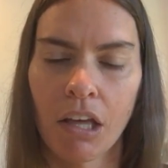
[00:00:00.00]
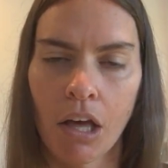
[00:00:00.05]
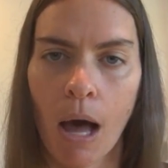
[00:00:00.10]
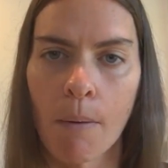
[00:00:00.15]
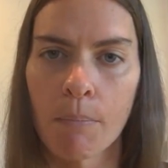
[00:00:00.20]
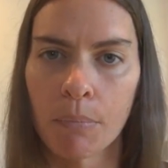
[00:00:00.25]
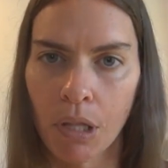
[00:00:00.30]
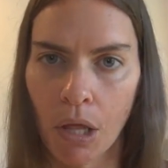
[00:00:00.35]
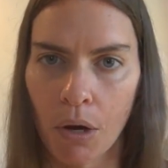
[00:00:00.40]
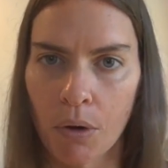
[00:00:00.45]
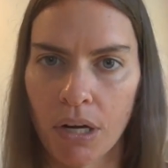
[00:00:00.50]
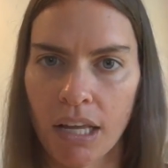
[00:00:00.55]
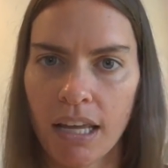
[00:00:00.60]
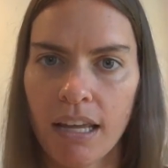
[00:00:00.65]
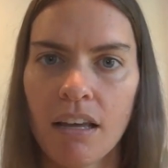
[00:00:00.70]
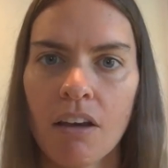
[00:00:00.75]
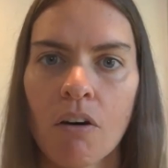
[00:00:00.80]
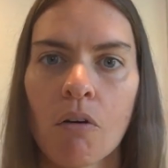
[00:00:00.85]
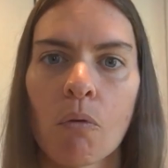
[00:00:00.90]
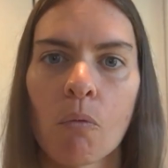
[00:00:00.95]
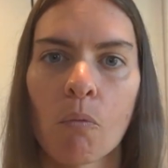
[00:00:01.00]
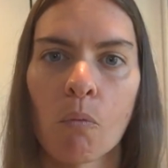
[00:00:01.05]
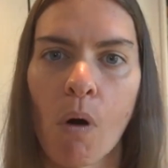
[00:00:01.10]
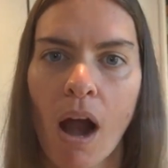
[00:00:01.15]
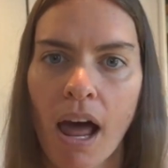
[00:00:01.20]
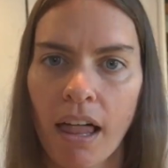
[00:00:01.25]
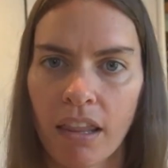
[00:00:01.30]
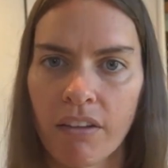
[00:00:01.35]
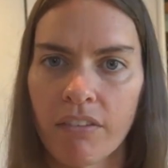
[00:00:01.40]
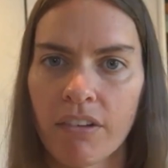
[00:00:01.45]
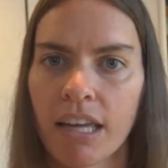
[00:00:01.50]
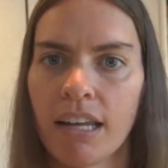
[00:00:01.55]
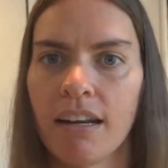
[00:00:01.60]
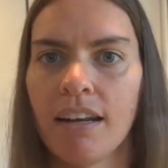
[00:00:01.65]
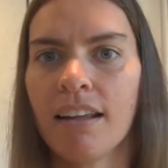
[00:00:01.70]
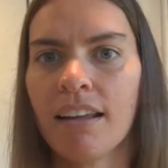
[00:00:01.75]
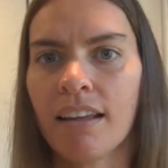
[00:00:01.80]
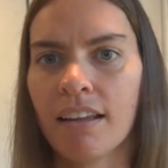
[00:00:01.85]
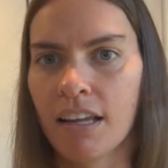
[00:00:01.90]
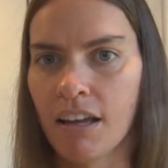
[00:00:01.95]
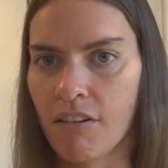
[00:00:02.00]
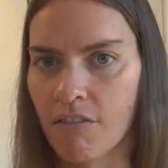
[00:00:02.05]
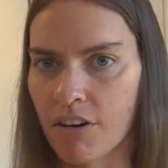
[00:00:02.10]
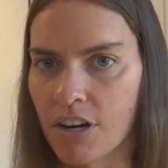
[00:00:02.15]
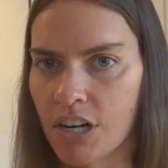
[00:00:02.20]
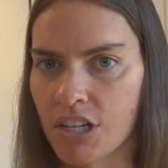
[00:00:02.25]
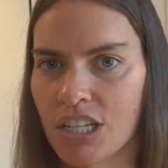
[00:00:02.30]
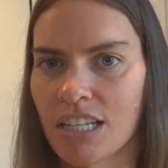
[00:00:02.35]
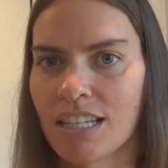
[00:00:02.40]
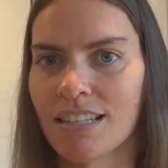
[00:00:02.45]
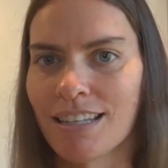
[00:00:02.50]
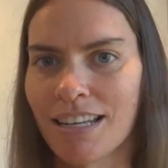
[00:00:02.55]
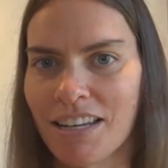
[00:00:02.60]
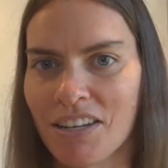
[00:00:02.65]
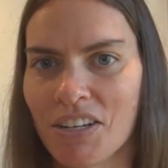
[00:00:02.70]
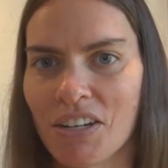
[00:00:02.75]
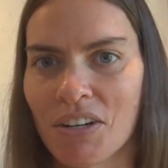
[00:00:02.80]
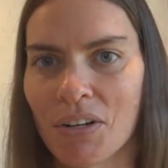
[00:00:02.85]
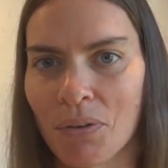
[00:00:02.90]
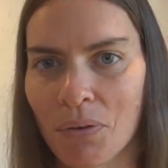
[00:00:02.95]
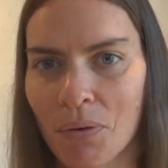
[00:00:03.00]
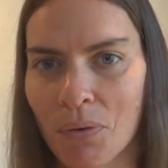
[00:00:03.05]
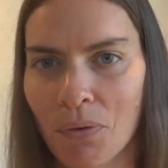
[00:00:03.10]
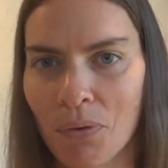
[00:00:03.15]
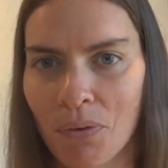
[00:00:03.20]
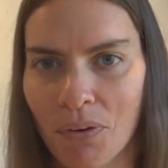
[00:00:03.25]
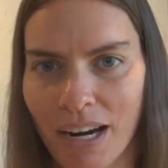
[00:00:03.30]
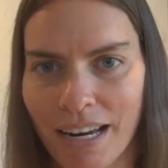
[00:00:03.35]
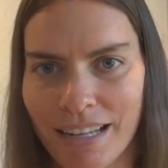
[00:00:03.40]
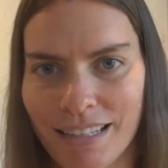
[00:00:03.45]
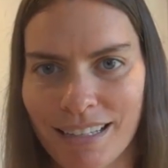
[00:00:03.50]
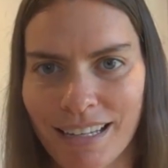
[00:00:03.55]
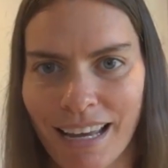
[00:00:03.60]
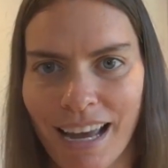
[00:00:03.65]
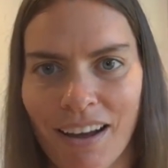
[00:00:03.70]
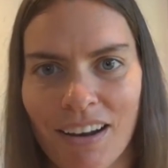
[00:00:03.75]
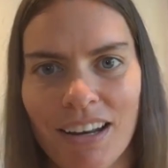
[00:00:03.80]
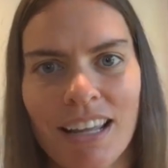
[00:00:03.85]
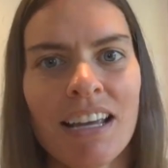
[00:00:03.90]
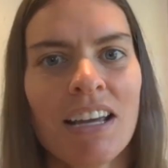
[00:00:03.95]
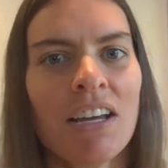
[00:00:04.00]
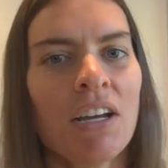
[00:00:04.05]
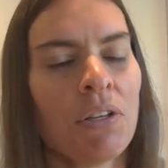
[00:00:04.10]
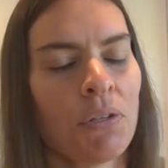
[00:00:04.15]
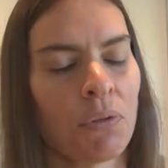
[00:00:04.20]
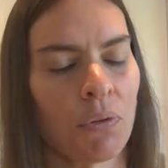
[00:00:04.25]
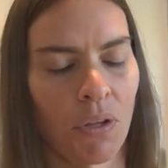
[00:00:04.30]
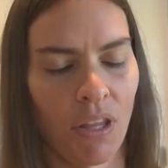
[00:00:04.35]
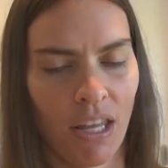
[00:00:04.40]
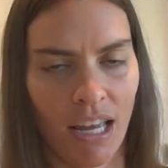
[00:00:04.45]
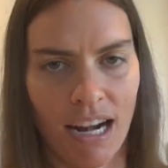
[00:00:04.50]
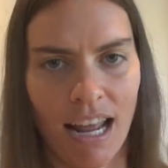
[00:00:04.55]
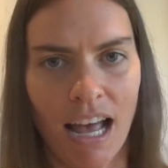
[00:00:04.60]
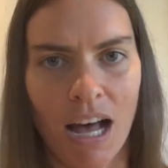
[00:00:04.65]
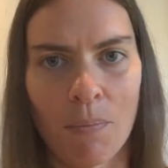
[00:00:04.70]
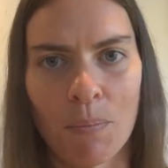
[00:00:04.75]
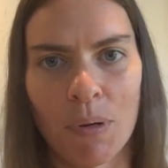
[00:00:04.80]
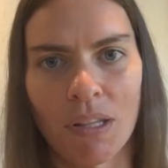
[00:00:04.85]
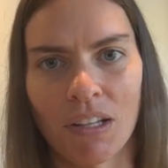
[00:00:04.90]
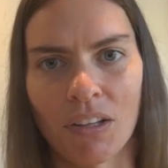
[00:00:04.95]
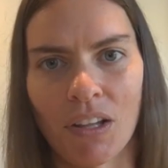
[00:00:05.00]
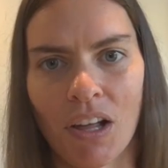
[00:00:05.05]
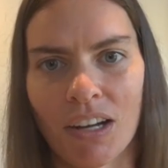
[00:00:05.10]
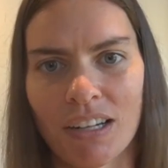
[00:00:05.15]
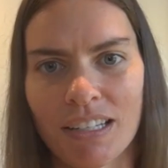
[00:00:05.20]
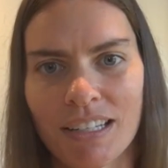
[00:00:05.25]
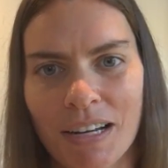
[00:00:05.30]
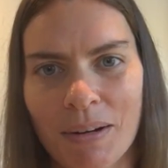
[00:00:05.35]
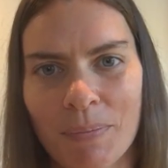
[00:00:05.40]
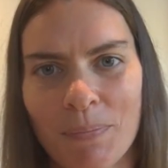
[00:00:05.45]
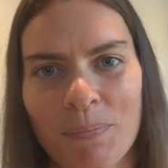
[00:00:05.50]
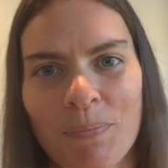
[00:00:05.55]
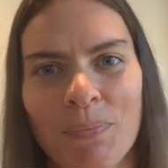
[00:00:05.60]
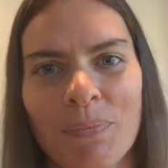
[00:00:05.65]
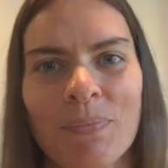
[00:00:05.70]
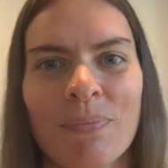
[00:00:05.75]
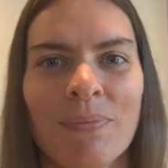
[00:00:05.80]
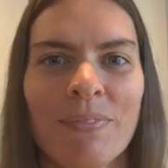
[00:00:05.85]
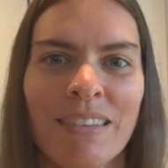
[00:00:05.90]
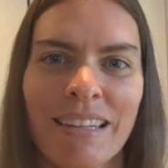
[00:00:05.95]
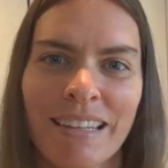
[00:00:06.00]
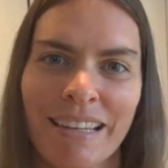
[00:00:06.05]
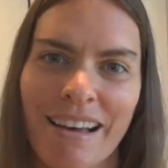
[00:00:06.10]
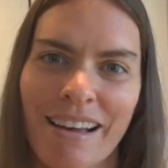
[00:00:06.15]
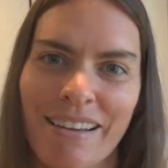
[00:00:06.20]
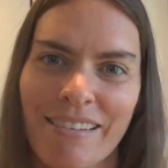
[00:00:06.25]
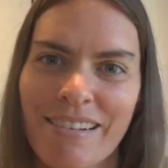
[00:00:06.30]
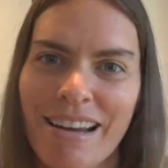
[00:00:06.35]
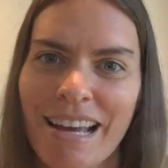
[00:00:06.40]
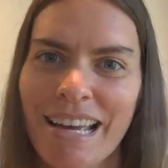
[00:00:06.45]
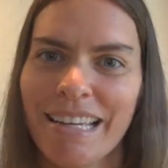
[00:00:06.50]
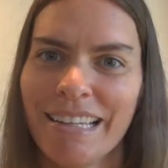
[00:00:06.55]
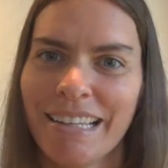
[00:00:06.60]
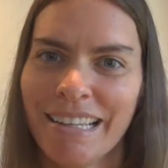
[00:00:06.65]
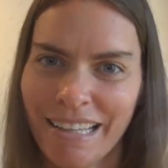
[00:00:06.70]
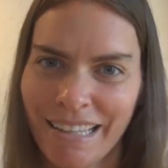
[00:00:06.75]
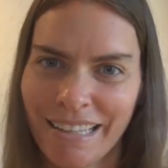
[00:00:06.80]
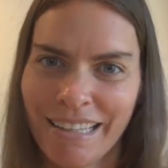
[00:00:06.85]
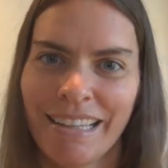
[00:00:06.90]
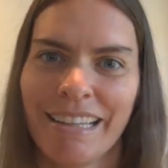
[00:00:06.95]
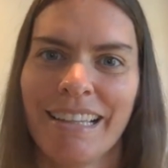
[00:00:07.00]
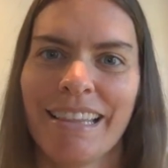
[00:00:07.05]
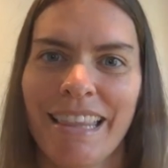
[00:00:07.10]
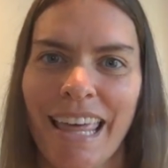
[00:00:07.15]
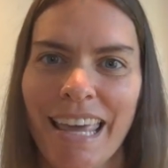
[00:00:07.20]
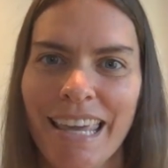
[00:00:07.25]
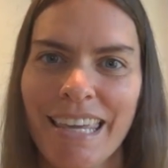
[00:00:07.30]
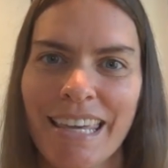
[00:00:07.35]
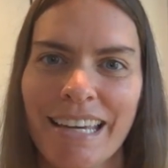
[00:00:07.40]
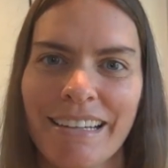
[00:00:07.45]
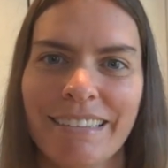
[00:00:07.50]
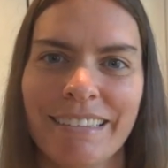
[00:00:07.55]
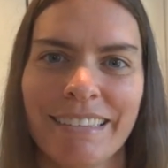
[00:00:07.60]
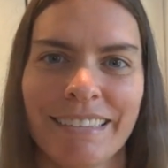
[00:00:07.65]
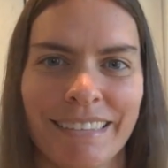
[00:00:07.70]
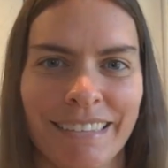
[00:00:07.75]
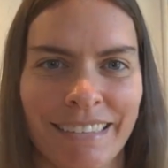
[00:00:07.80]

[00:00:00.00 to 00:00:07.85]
uploading relevant conversions into your Google Grants account. It's really going to help in the long term. All right, thank you.